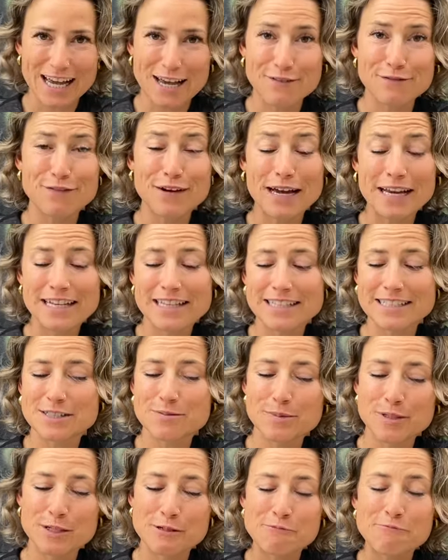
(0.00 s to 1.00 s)
I find it
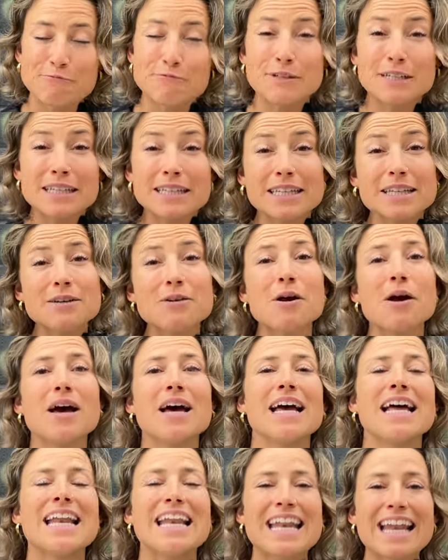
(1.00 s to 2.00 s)
to be a really
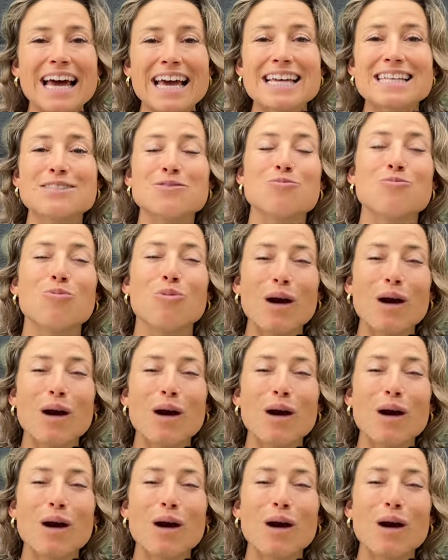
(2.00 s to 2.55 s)
nice,